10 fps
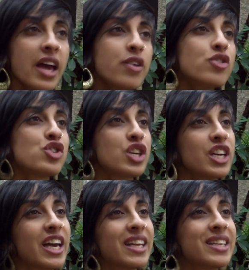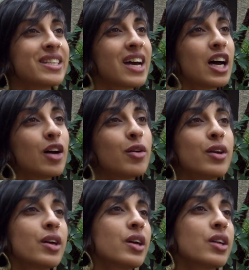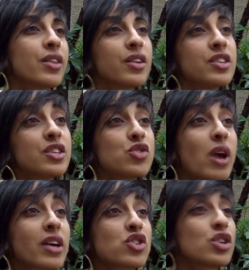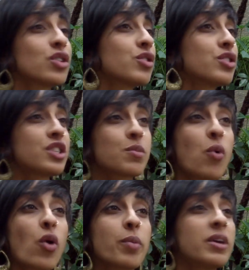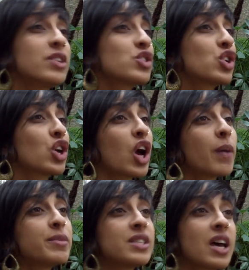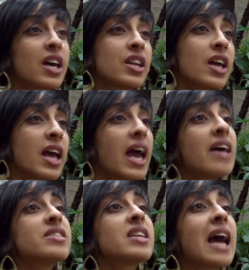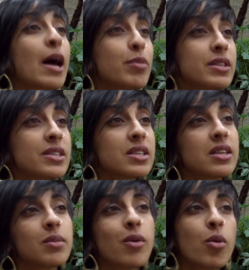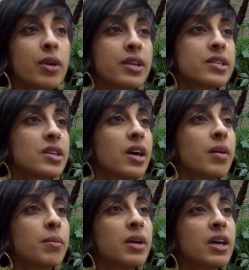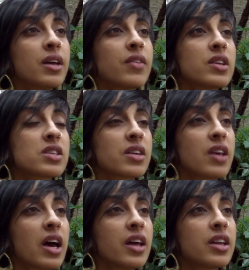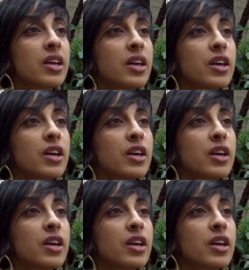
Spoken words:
energy and distraction or disappointment or upset as it happens in the moment, things like that.